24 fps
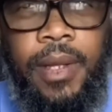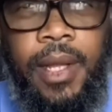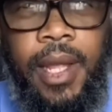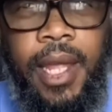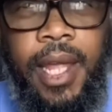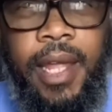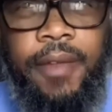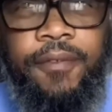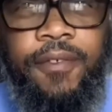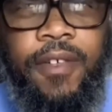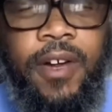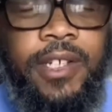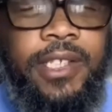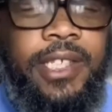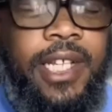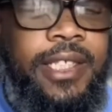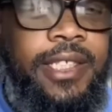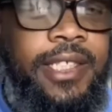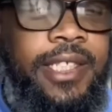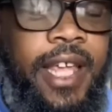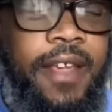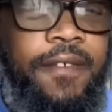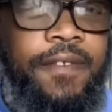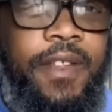As far as our
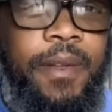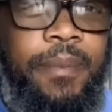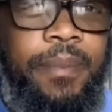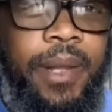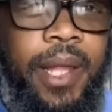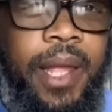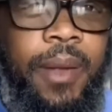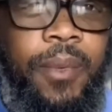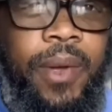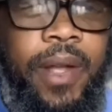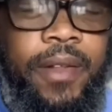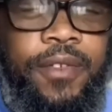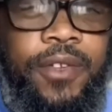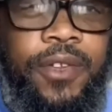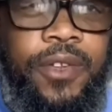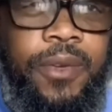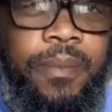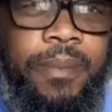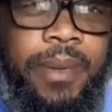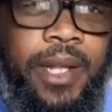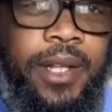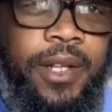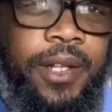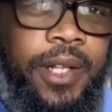safety play, we have to do
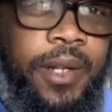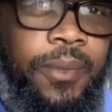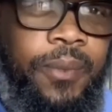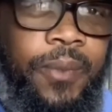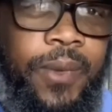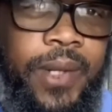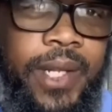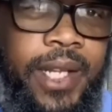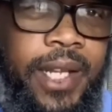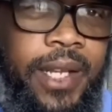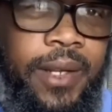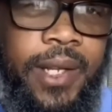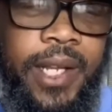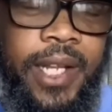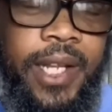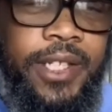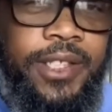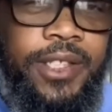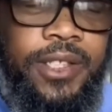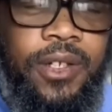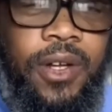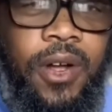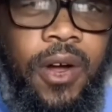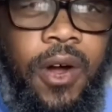better than we did against
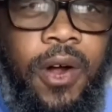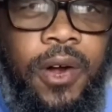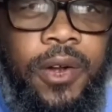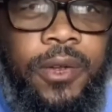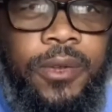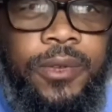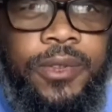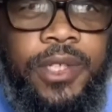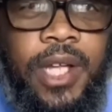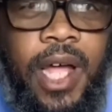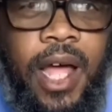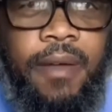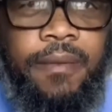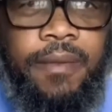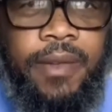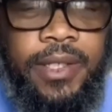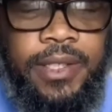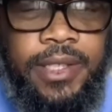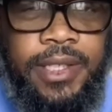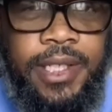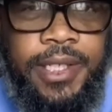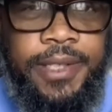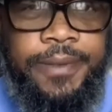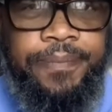the Cardinals,
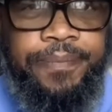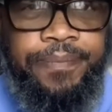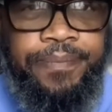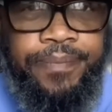obviously.